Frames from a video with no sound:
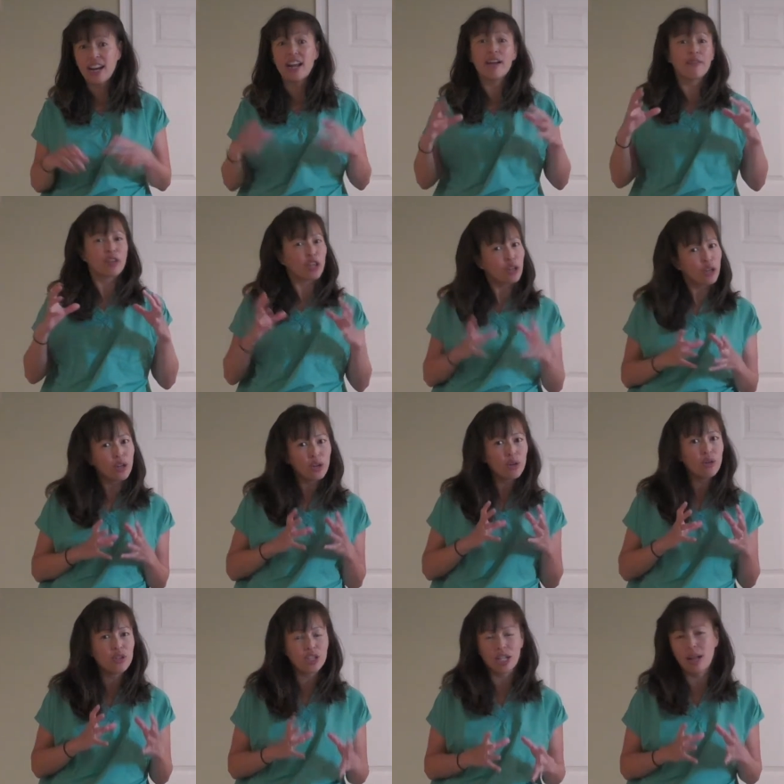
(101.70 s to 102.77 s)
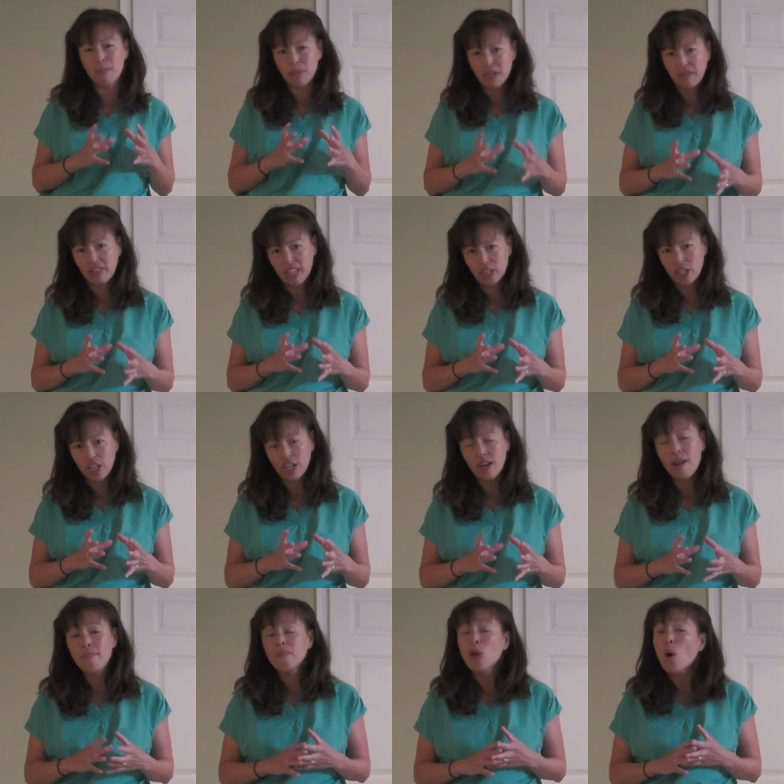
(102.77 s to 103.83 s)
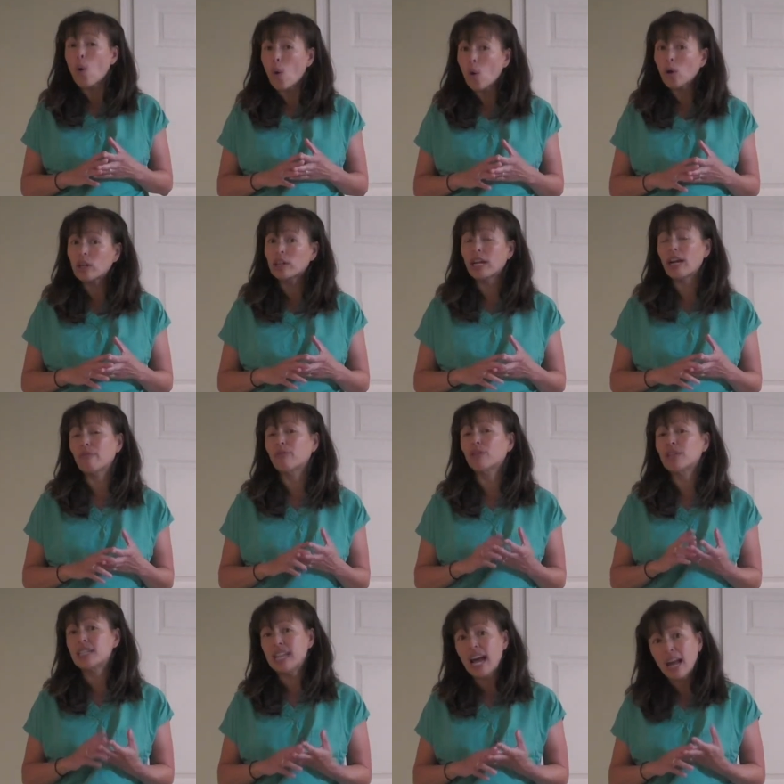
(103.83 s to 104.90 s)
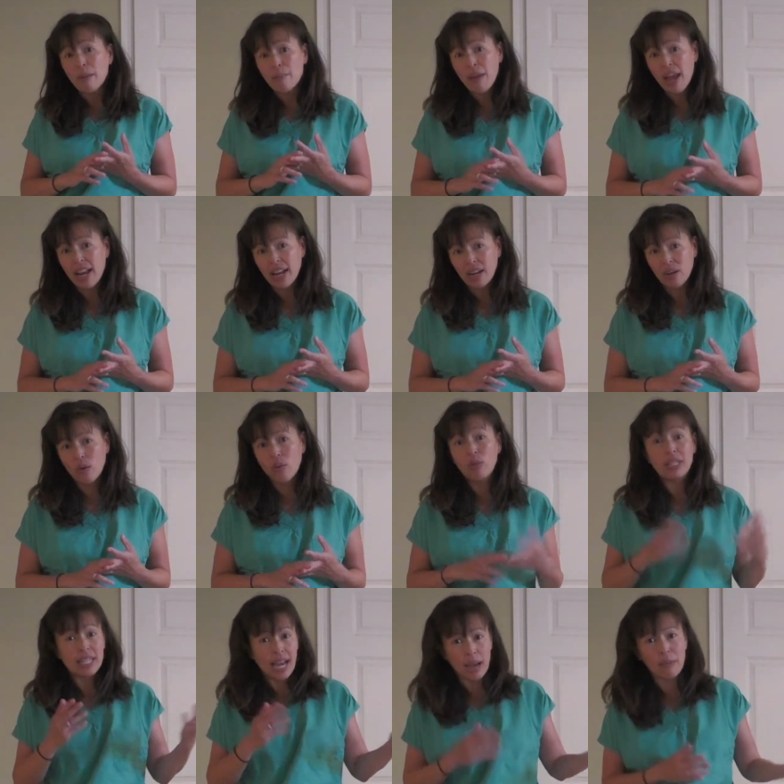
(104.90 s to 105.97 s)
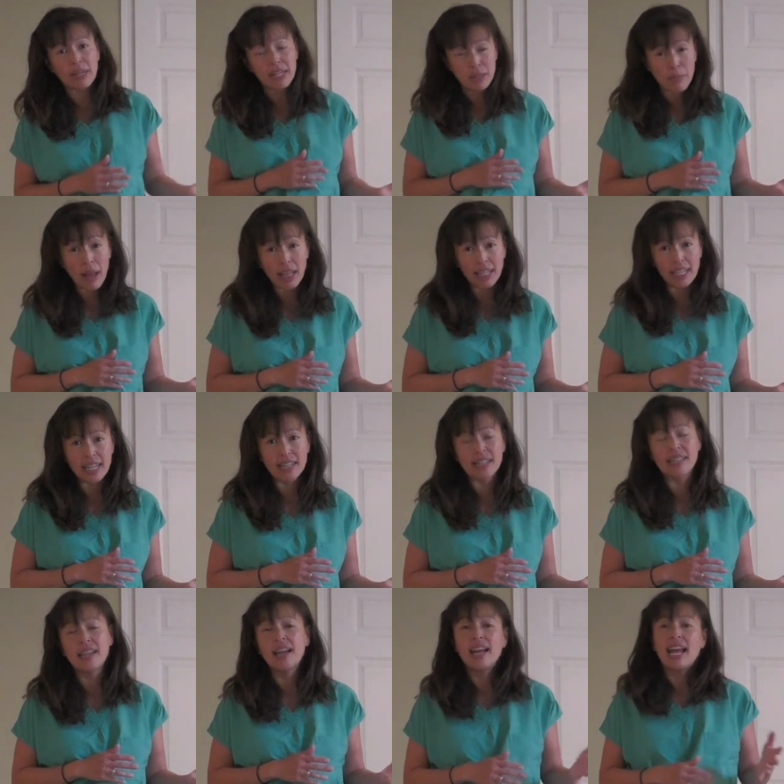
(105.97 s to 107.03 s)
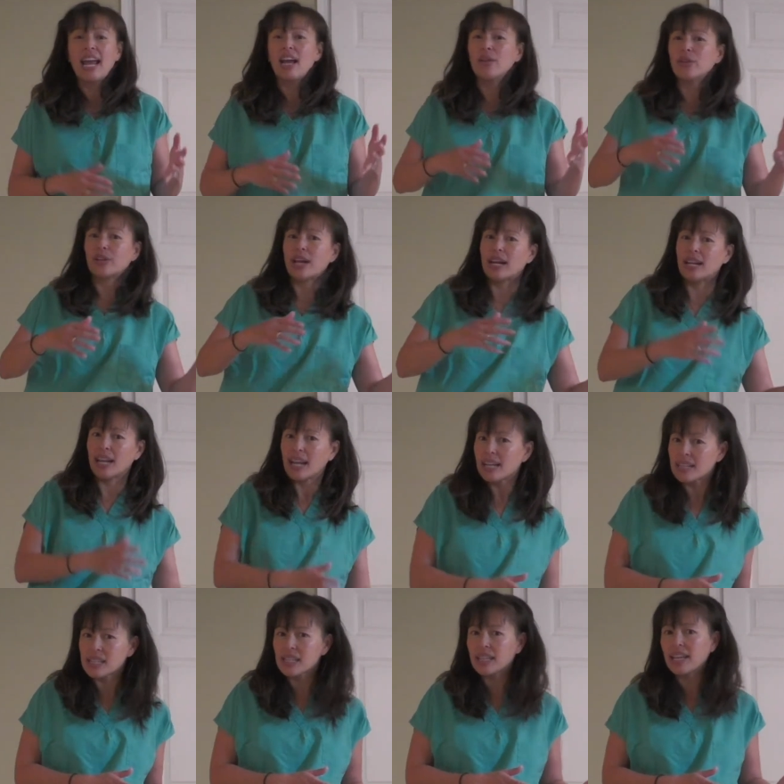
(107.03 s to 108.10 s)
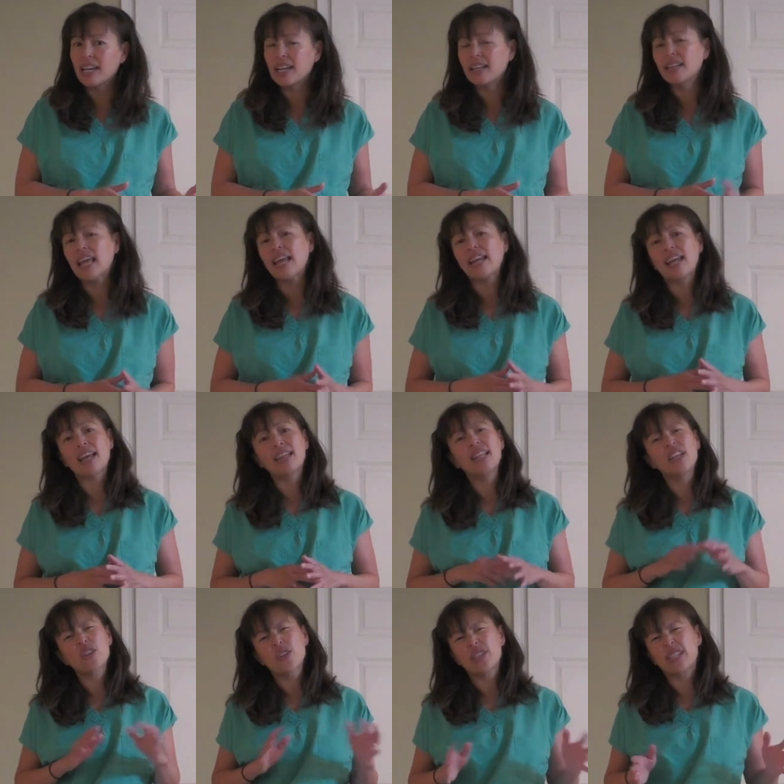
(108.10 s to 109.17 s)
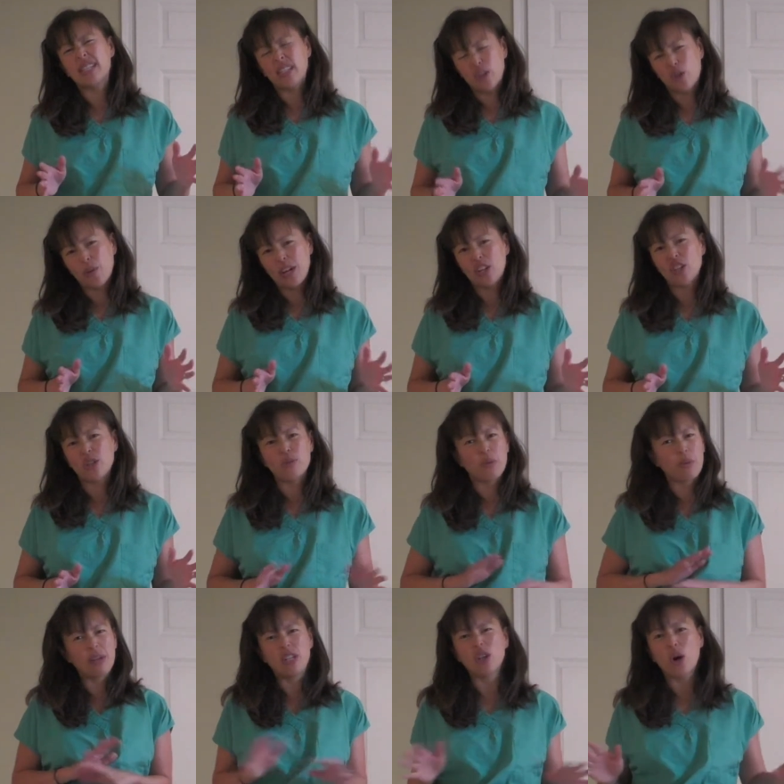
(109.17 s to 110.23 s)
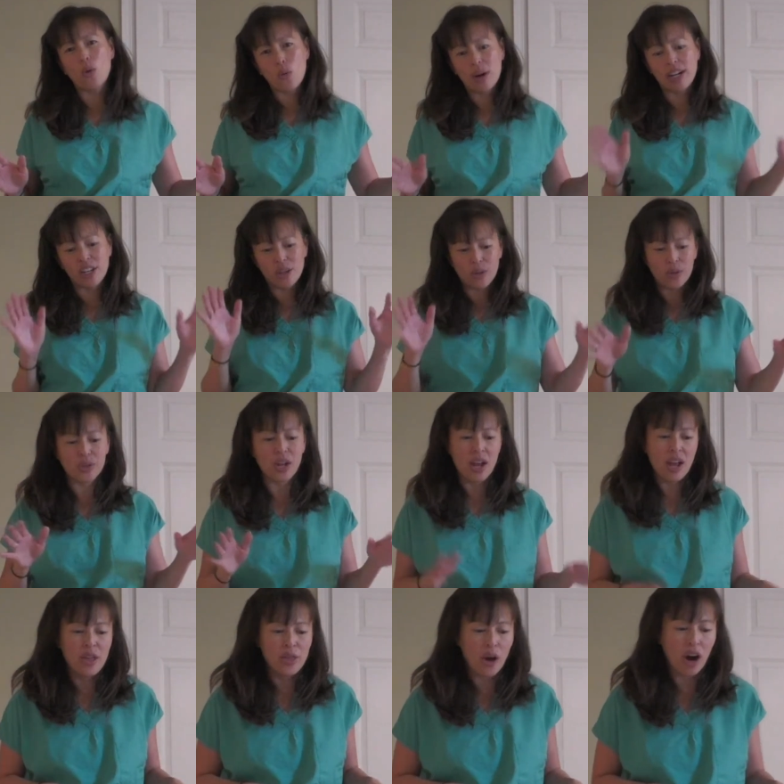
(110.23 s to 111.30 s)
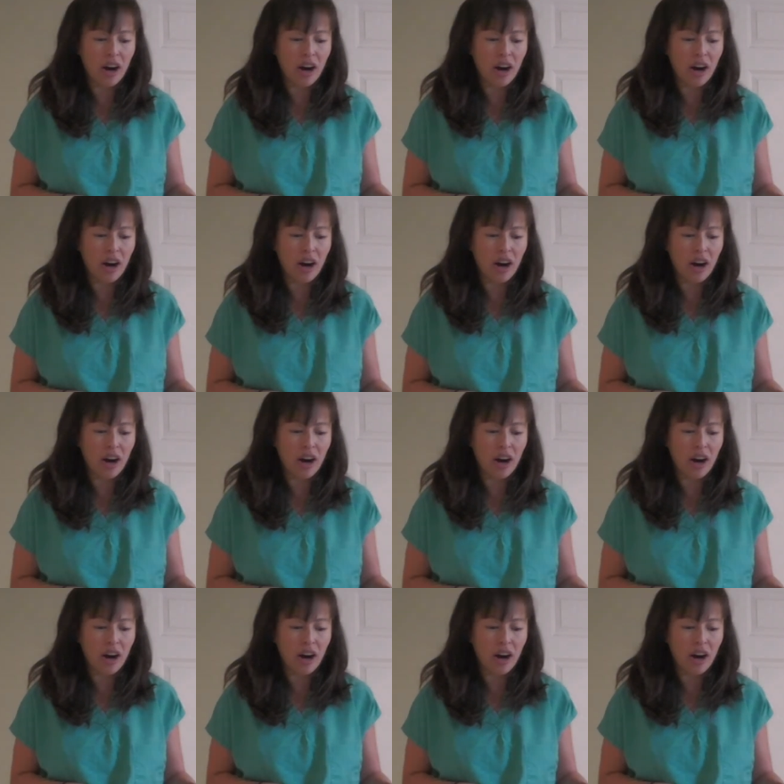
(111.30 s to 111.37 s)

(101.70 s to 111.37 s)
and have huge clumps of litter, or if they're diabetic with diabetes mellitus and they're getting insulin, then again, these are situations where we don't want to use the